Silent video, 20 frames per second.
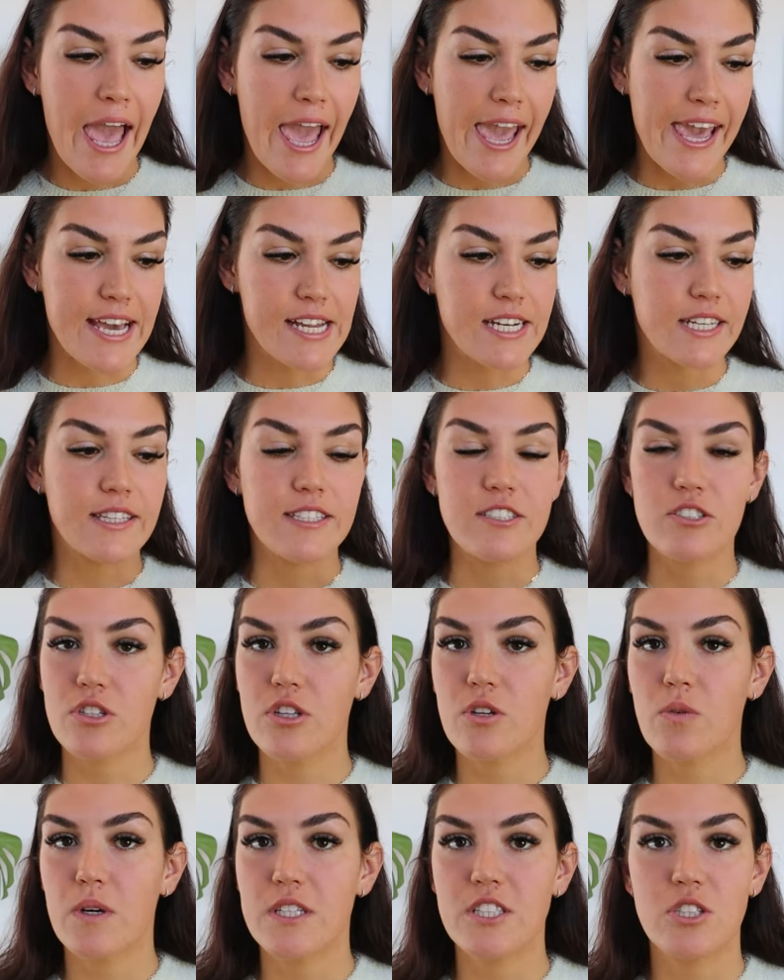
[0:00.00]
and these are
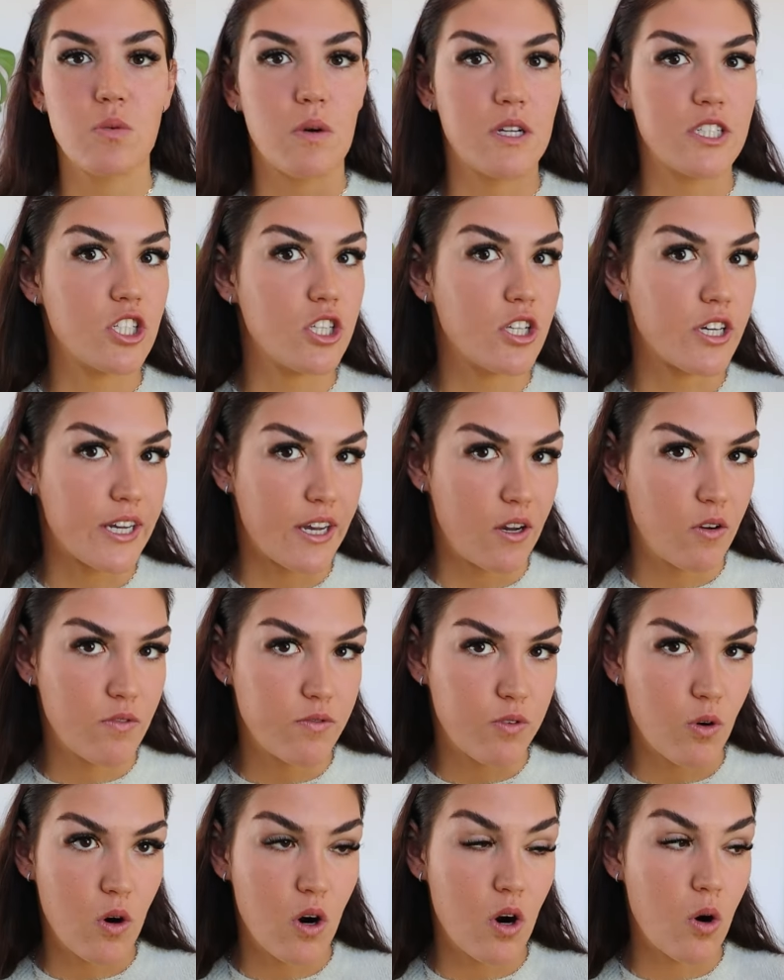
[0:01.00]
the ones you want to look
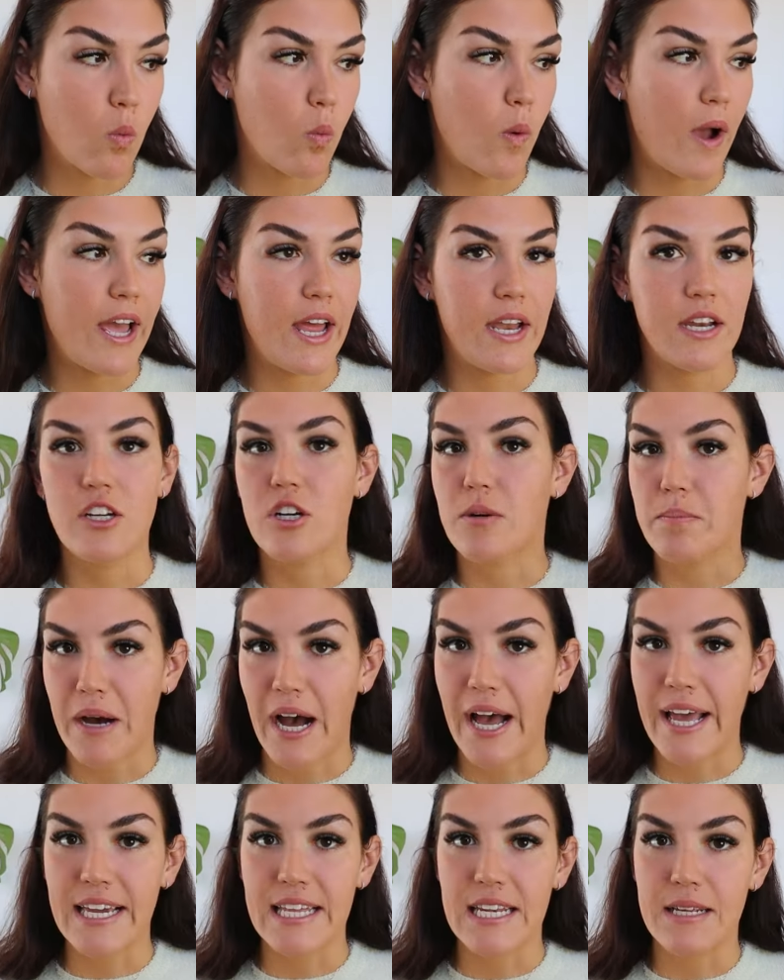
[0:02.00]
out for when you're
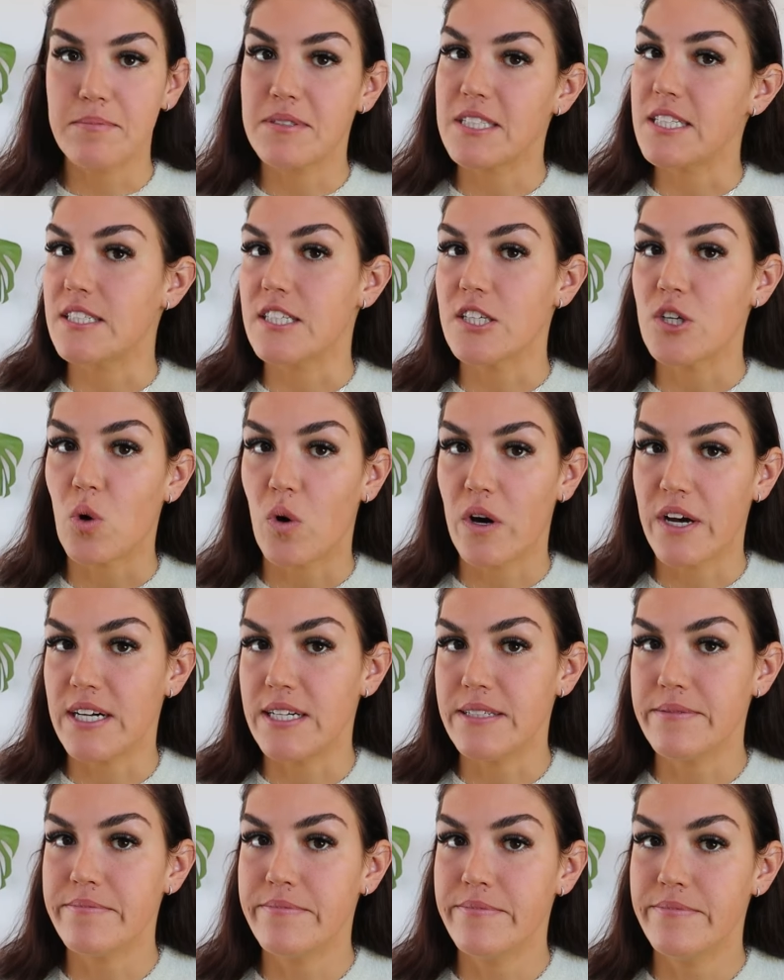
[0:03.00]
buying an MCT
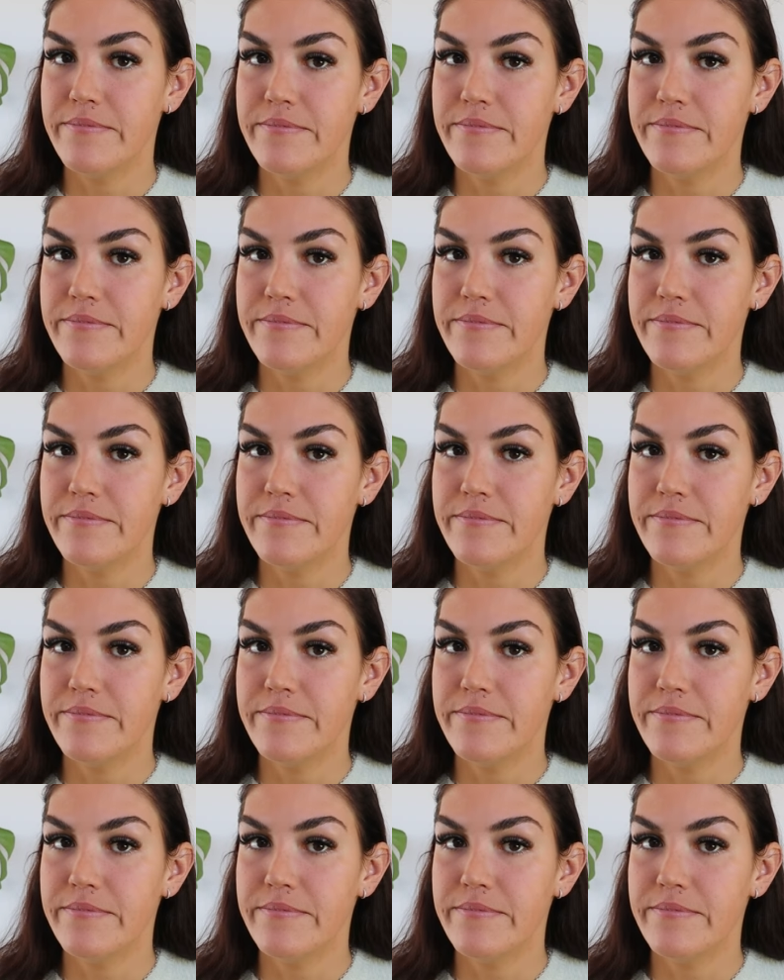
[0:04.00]
oil.